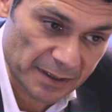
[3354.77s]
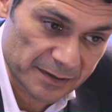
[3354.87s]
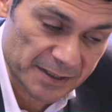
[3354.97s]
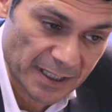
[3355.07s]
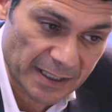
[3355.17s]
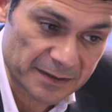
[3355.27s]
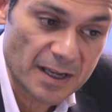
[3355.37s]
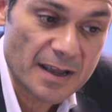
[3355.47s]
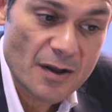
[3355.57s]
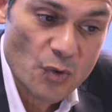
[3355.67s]
understand
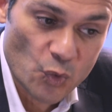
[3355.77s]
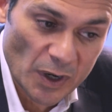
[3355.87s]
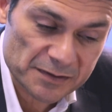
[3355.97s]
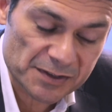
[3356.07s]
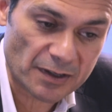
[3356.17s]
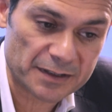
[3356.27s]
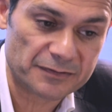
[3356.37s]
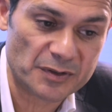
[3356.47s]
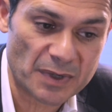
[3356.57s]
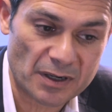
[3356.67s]
one side of
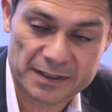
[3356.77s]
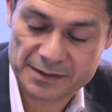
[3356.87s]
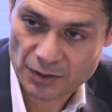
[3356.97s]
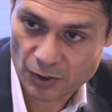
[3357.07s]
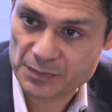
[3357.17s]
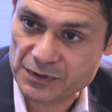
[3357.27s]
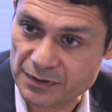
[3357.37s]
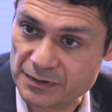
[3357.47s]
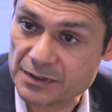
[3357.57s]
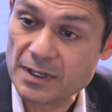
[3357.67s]
the market's
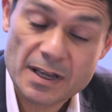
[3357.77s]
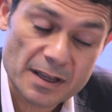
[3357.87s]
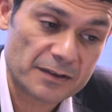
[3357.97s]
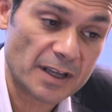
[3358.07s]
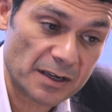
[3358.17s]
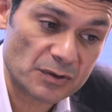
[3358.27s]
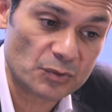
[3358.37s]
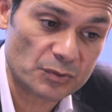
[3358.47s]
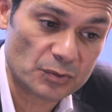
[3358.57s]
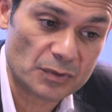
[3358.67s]
options. Then
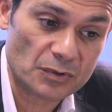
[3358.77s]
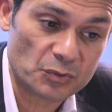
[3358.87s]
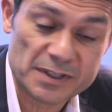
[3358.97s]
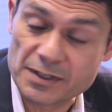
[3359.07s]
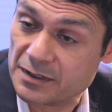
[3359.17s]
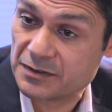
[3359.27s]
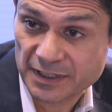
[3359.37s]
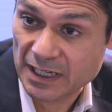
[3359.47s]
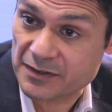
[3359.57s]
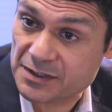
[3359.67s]
we turn to the other